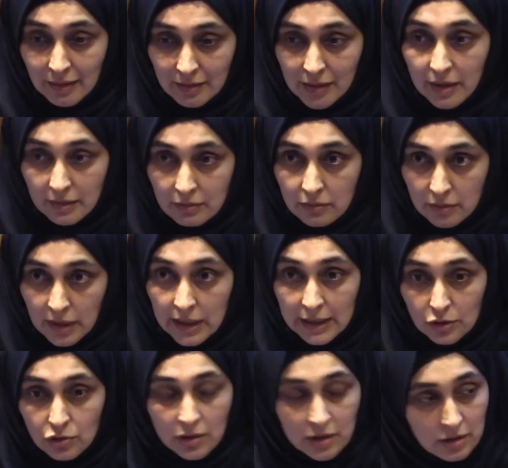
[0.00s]
they
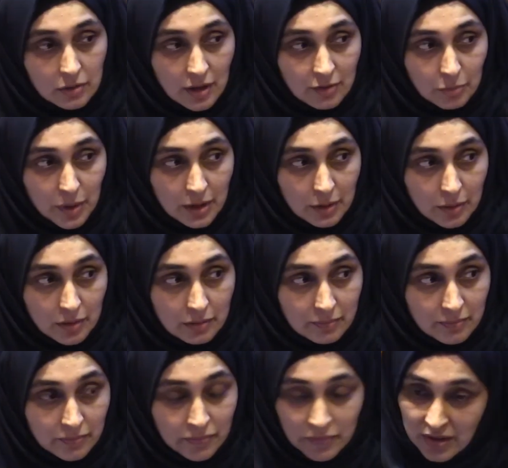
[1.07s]
literally don't have power.
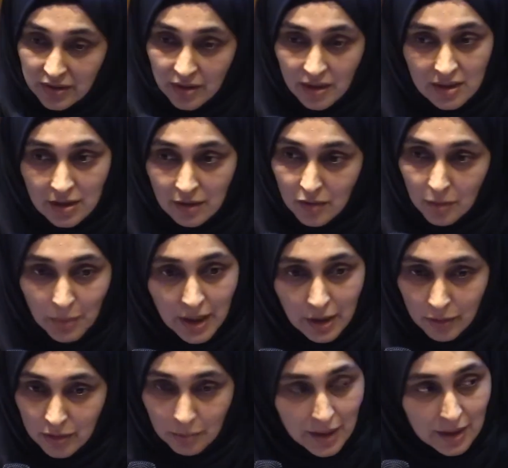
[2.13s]
This idea of the
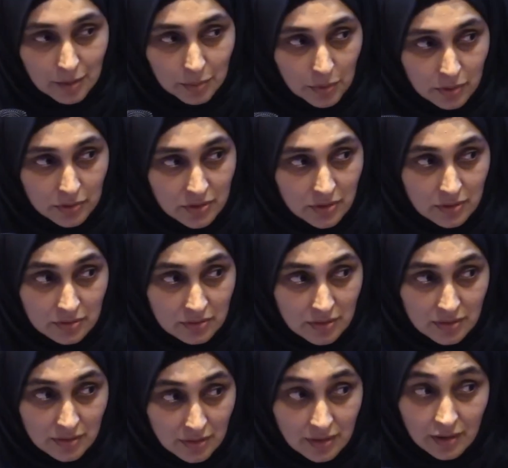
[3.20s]
power in the ballot box
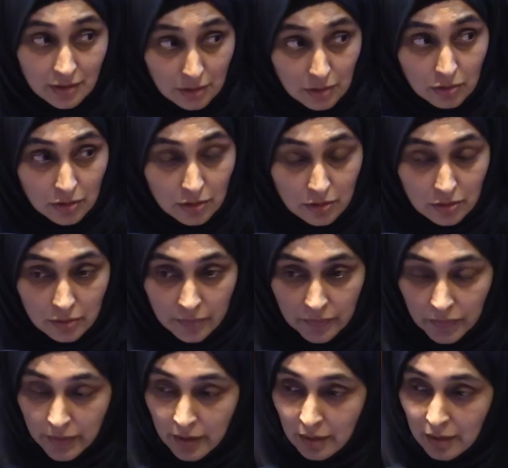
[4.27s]
is I think, long gone.
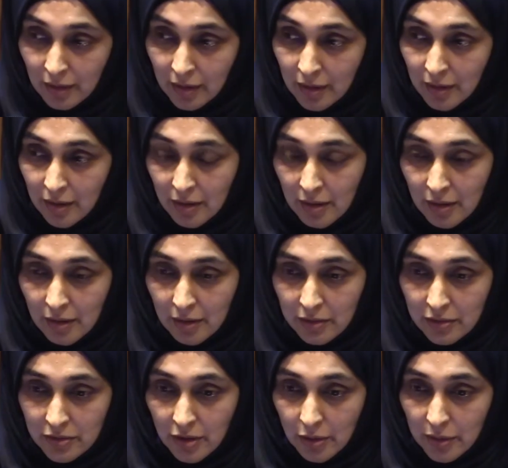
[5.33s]

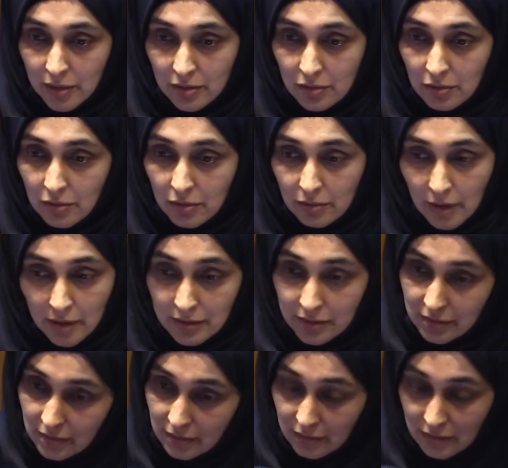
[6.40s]
So
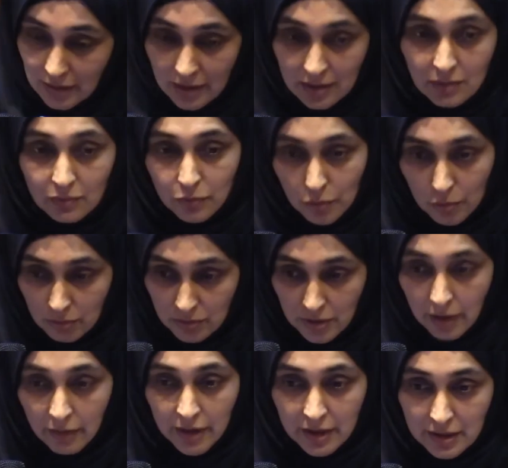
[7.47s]
it's yes for
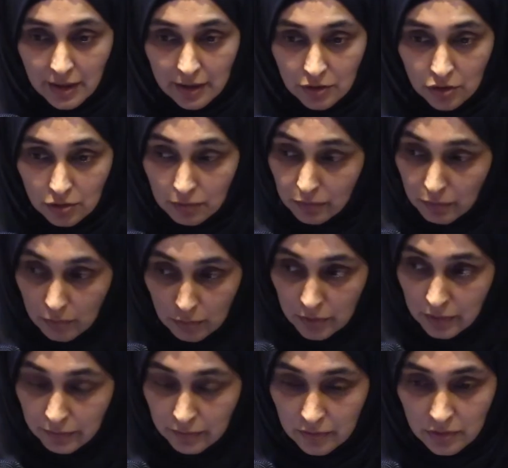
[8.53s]
direct action of all
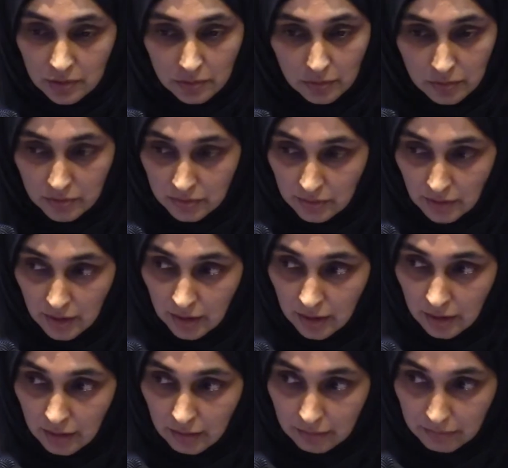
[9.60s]
different sorts.
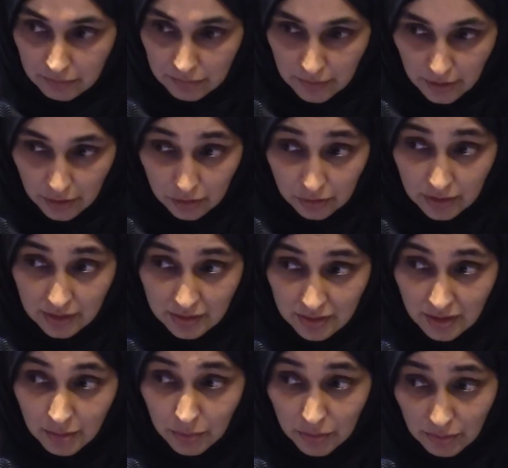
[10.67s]
A good
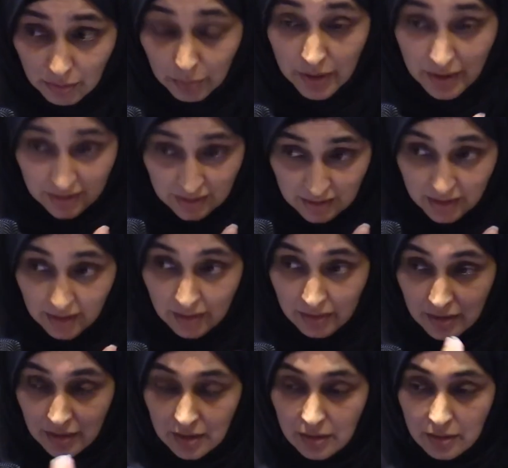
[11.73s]
example, personally, I
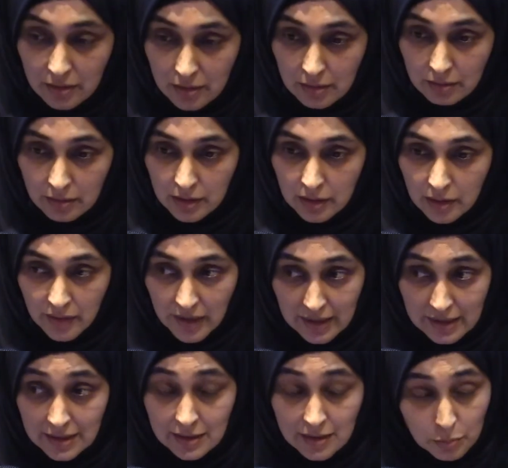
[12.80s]
think, are the kind of
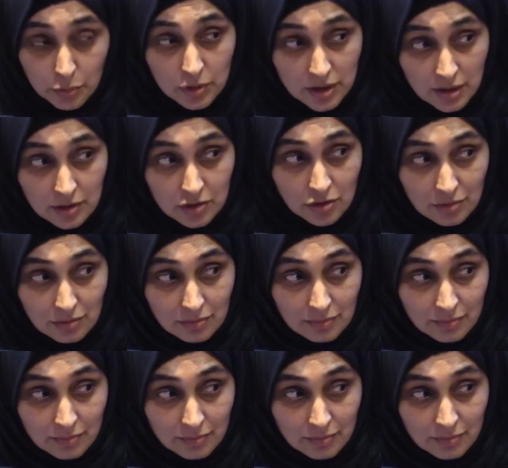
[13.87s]
anti-deportation